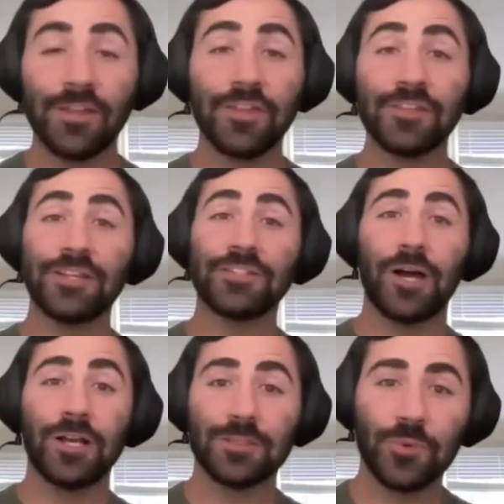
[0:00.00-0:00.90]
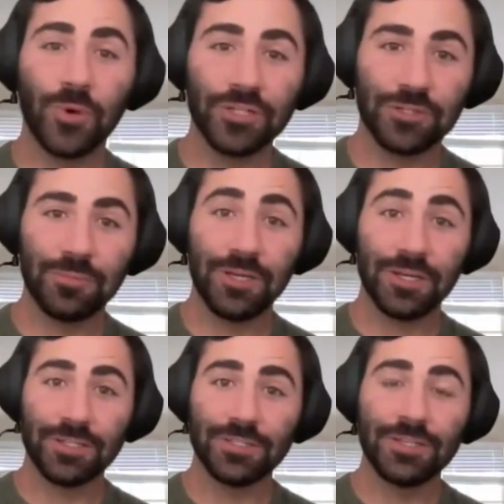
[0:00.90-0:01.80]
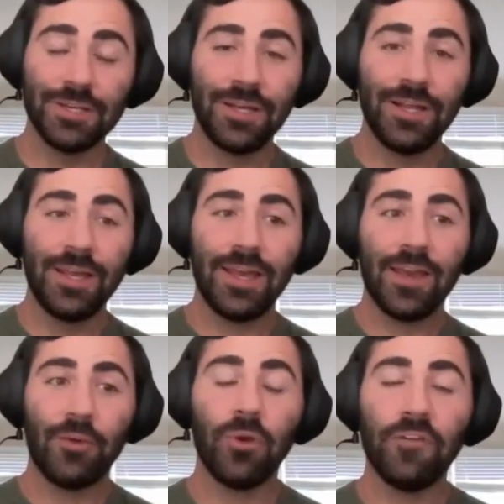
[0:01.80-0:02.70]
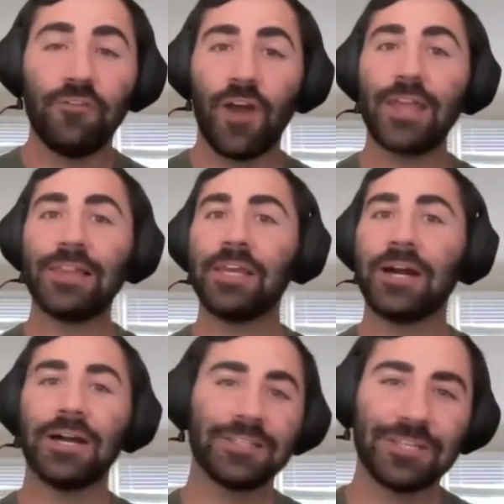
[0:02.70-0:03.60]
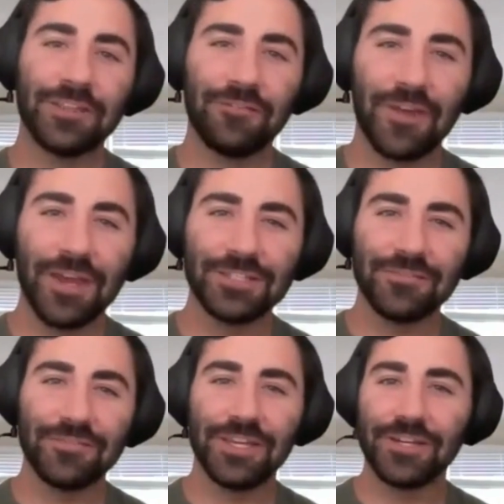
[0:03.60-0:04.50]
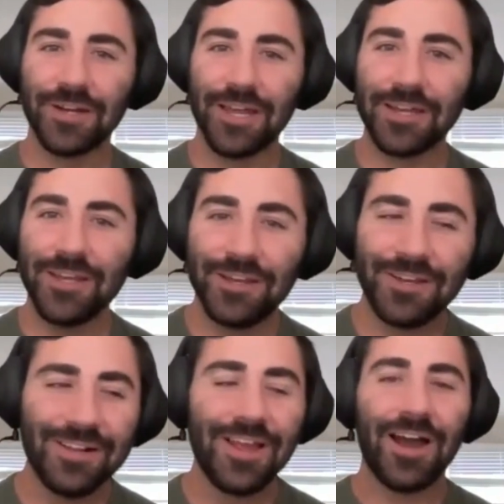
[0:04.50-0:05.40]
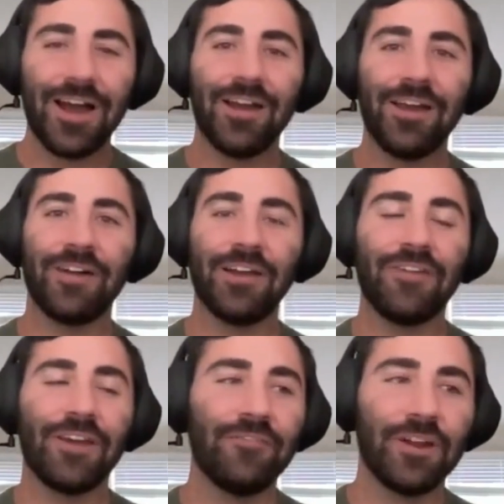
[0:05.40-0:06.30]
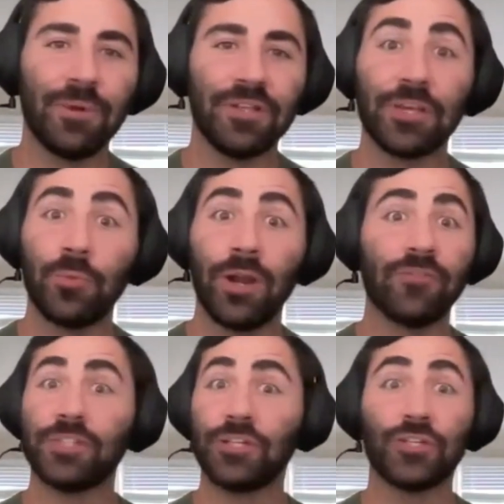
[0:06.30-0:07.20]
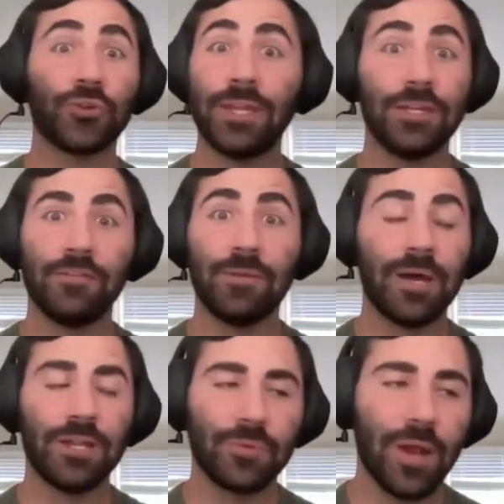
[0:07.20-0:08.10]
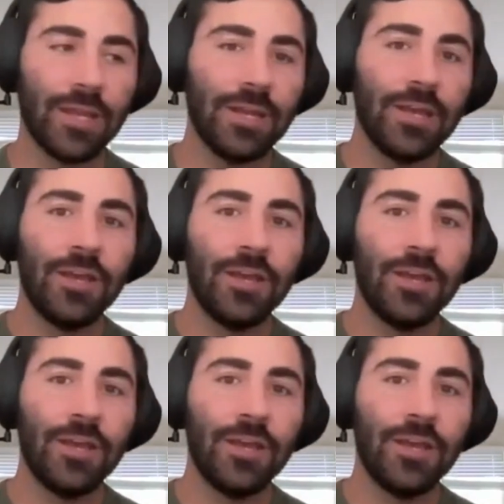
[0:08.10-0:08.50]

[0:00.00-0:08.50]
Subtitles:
I think that's an awesome question, because we finally gotten to the phase of the internet. I find it funny, but it's like whatever's the trend of the month, right?